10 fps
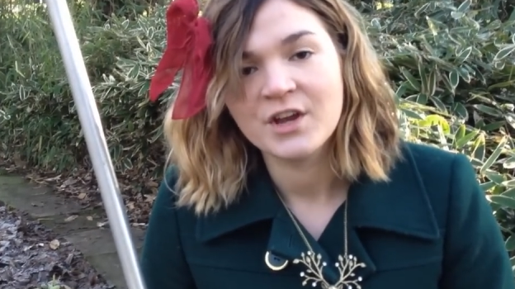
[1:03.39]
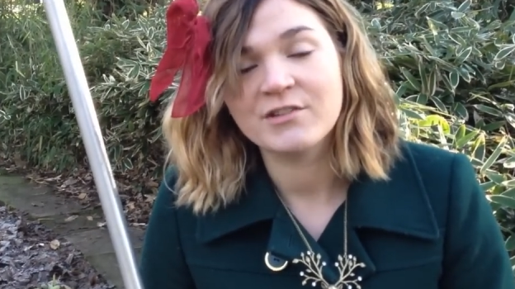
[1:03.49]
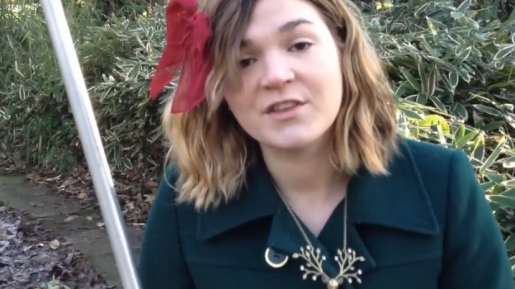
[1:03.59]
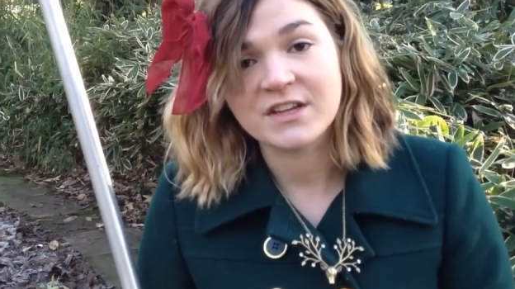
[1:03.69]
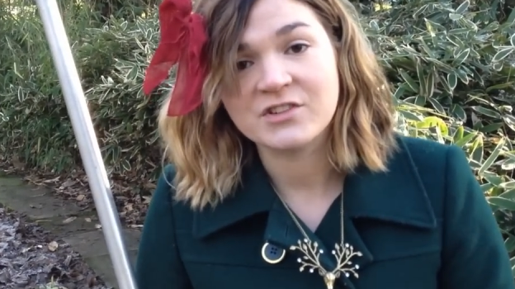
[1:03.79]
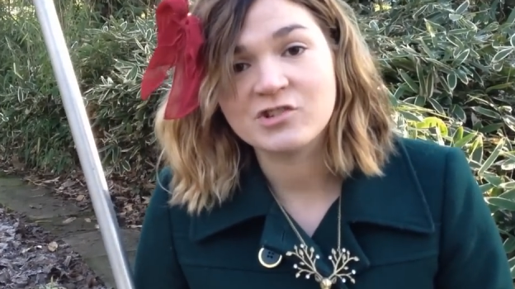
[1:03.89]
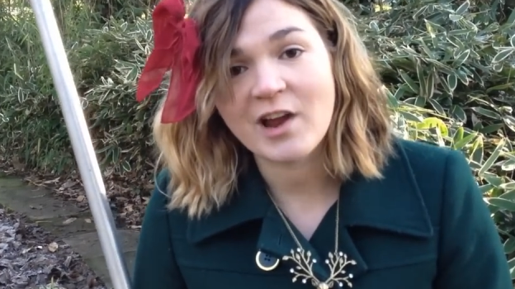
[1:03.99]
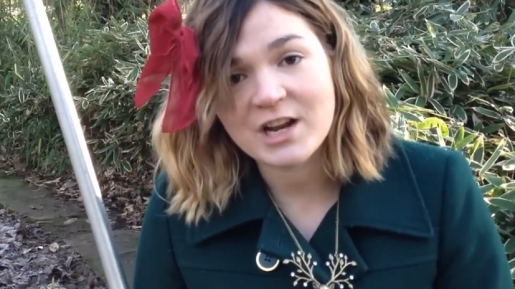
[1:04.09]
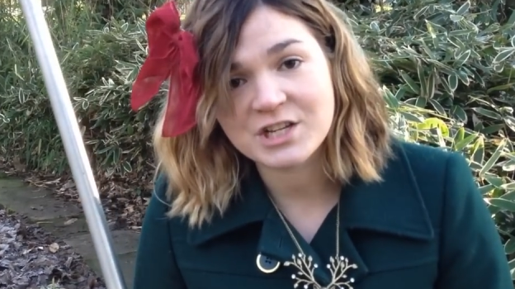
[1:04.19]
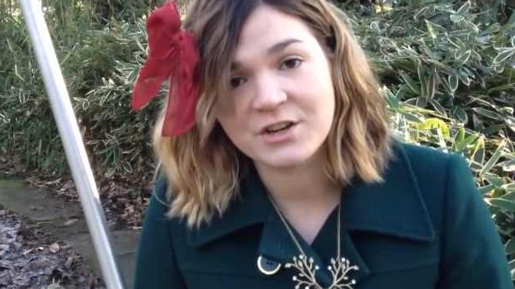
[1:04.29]
Through the
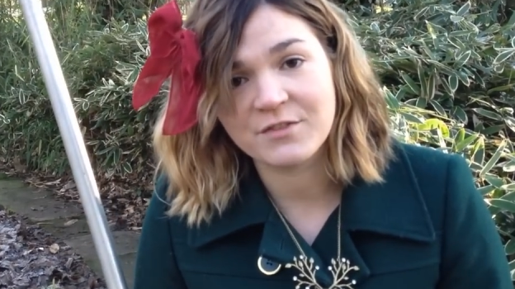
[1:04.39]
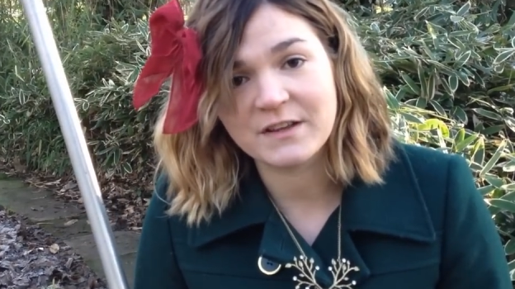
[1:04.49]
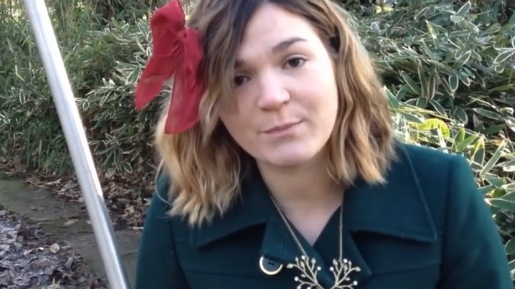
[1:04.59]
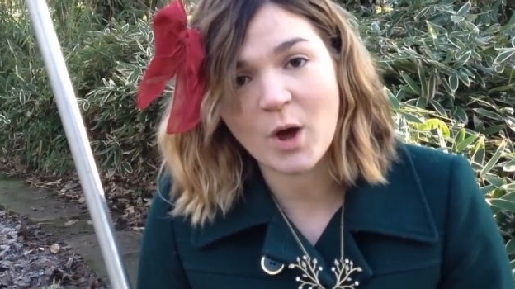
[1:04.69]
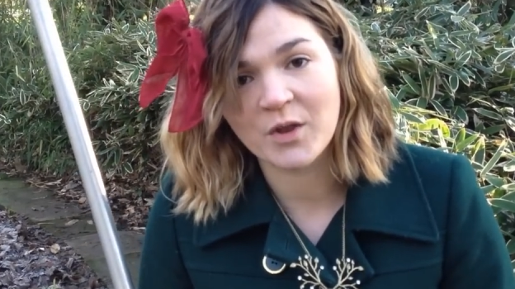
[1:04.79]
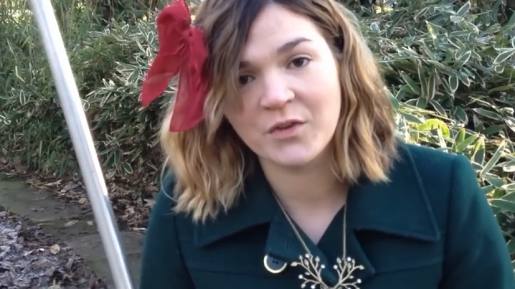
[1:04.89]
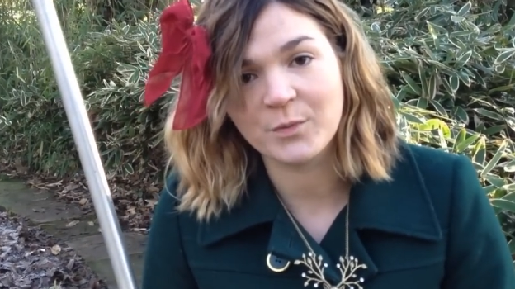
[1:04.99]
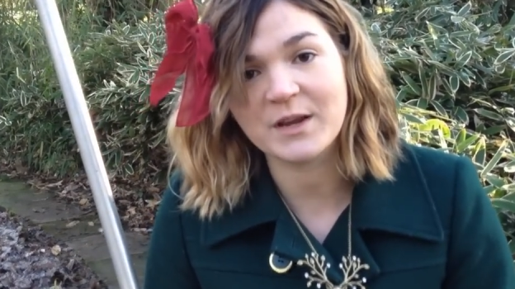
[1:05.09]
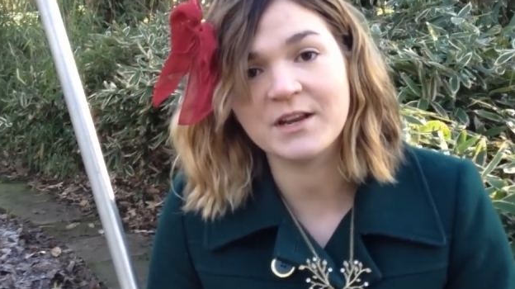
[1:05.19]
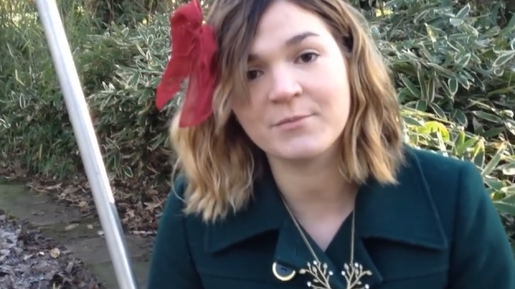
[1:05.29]
construction of these ponds,
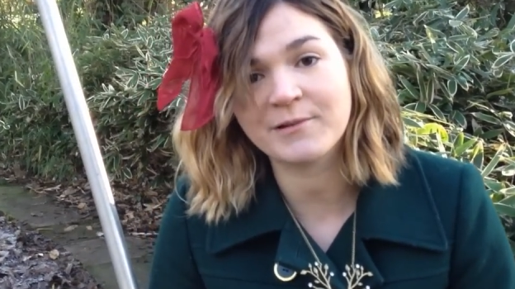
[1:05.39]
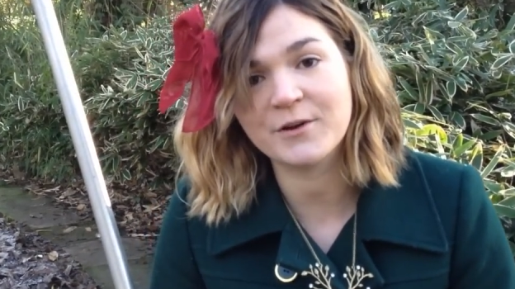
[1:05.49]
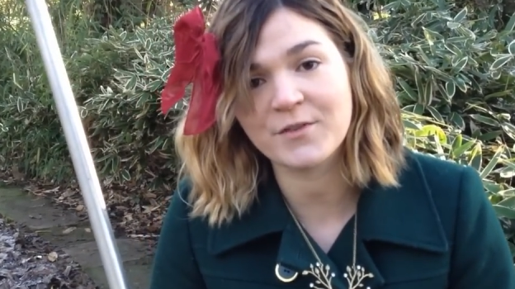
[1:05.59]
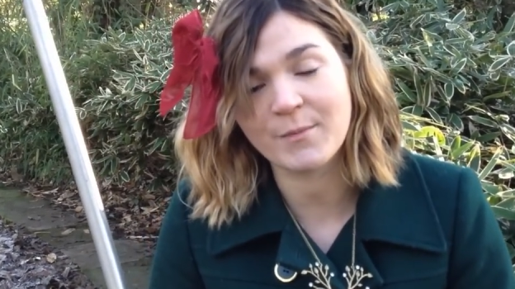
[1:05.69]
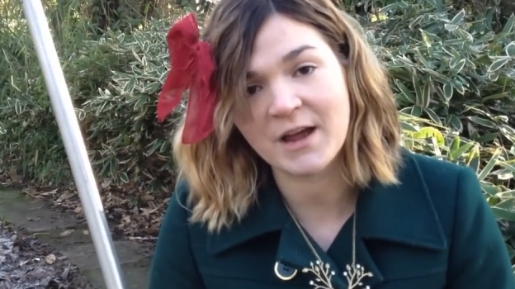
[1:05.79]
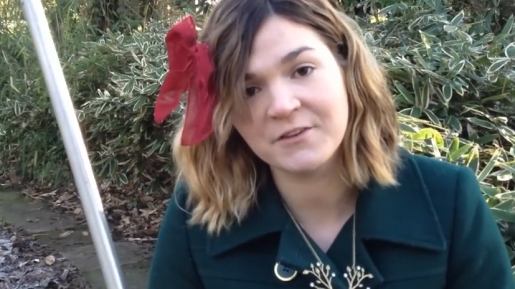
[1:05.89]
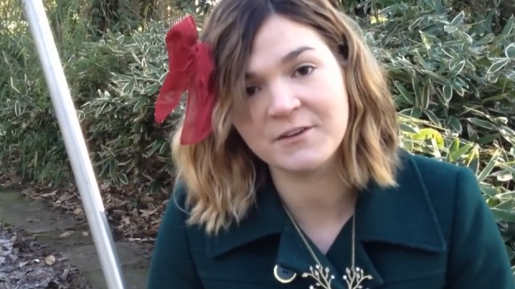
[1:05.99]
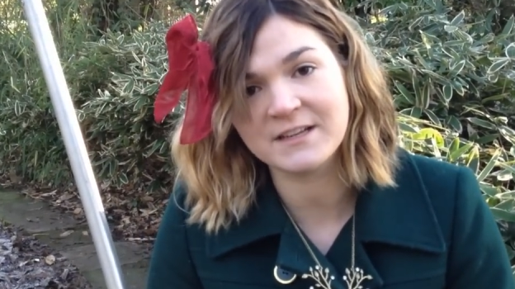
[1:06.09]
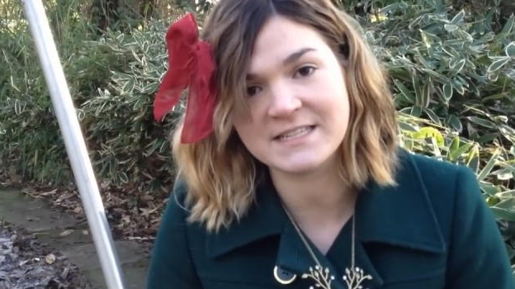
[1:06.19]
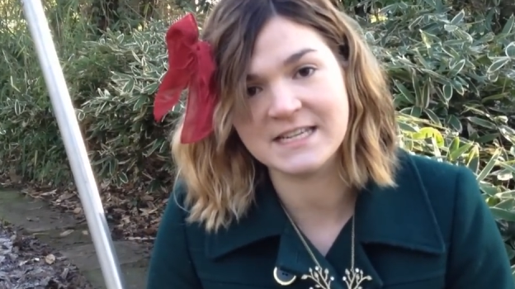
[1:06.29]
we can improve the
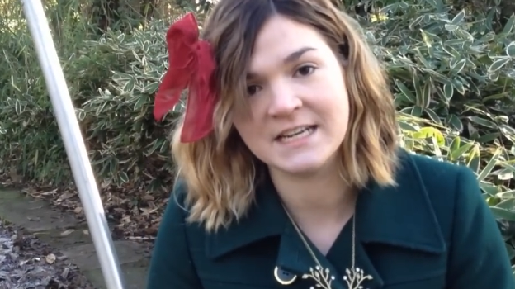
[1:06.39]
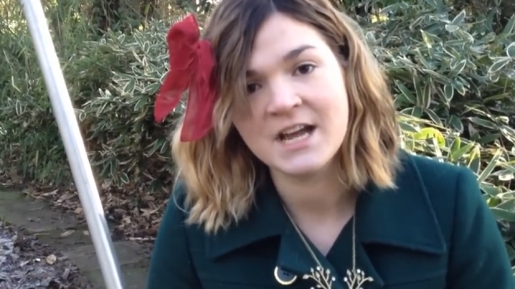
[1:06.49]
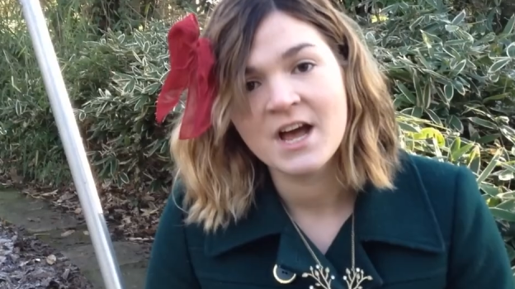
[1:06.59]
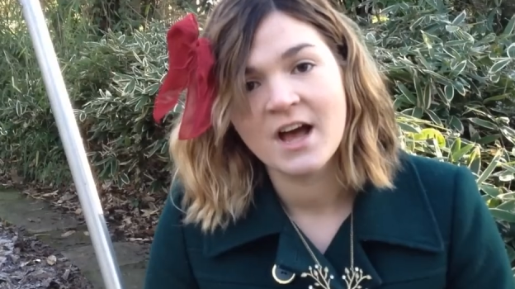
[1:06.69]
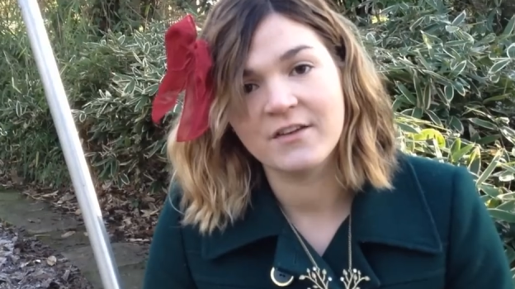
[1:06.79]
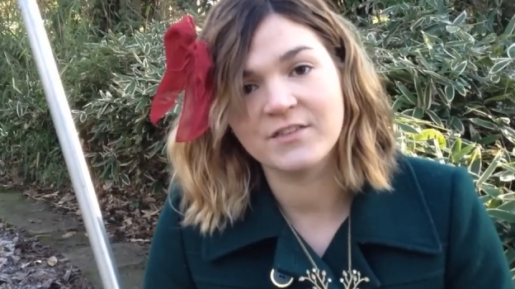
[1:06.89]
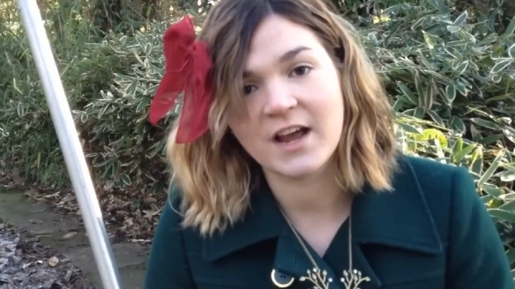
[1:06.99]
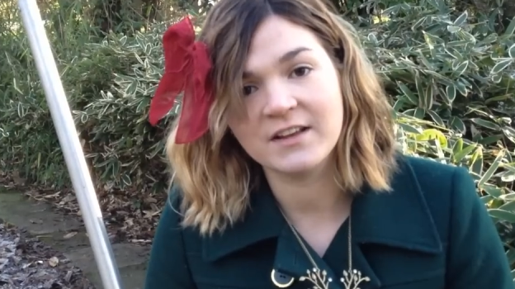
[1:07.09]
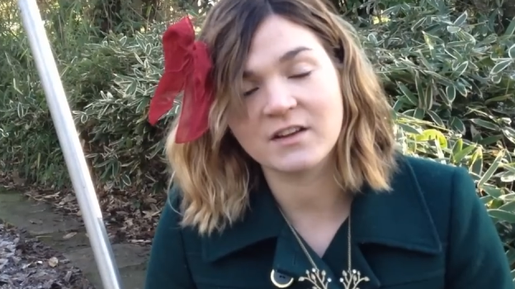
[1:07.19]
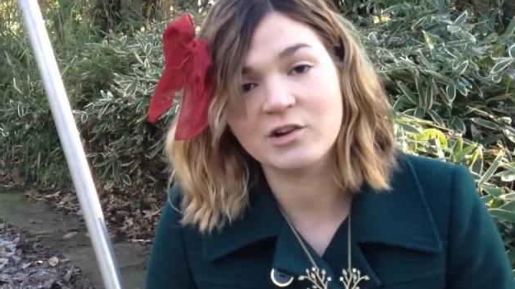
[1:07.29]
biodiversity of
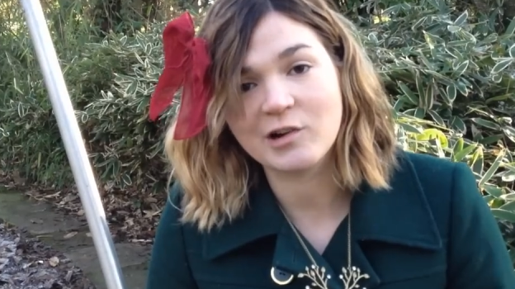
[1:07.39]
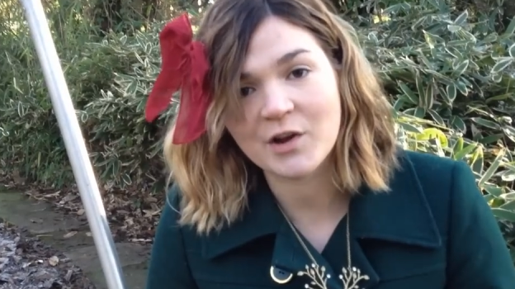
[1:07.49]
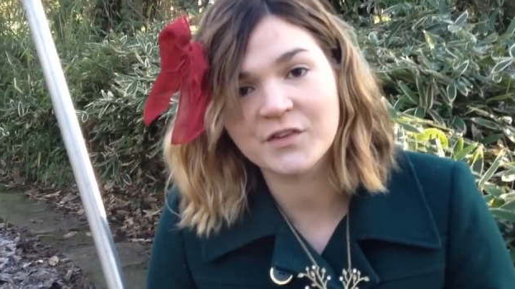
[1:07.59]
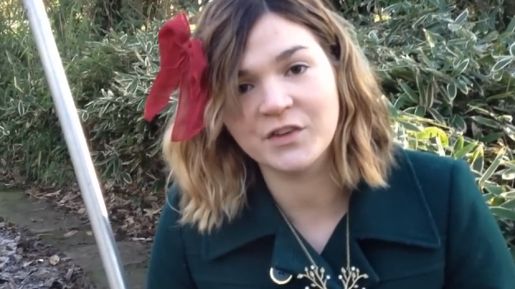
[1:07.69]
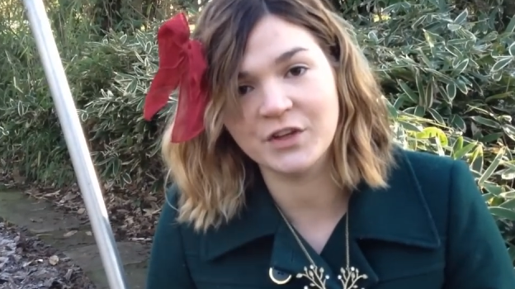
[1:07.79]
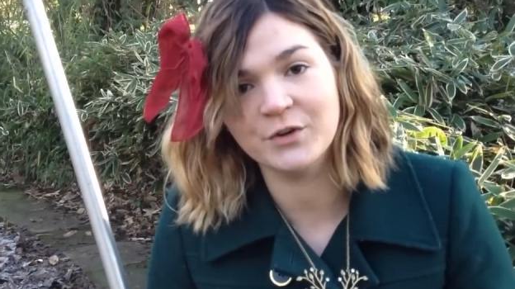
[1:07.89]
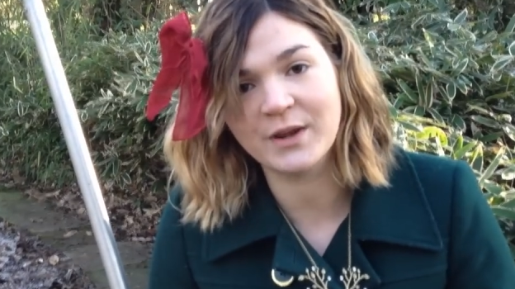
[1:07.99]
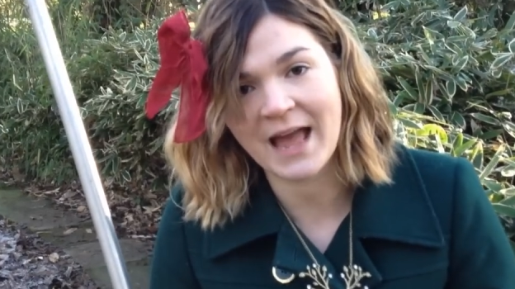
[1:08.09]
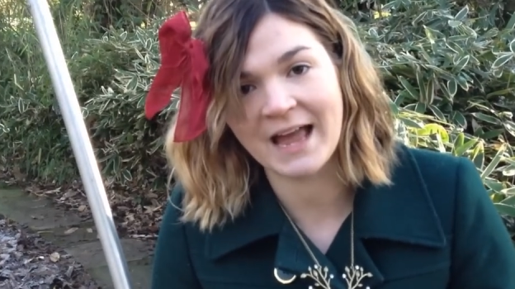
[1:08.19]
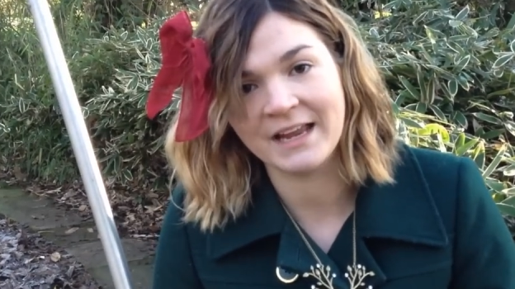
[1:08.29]
sites across the
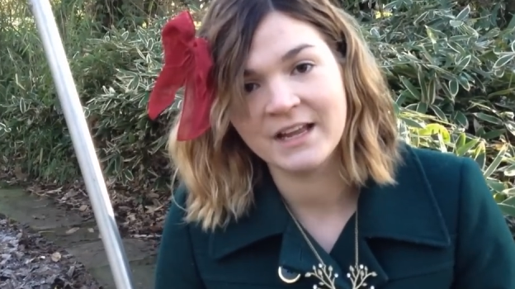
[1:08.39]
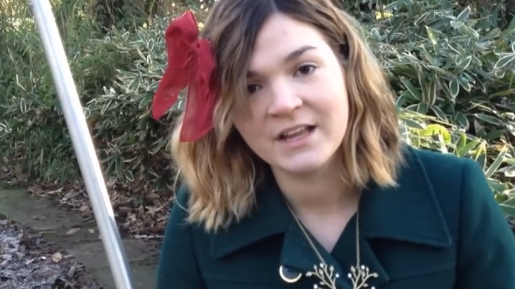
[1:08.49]
UK.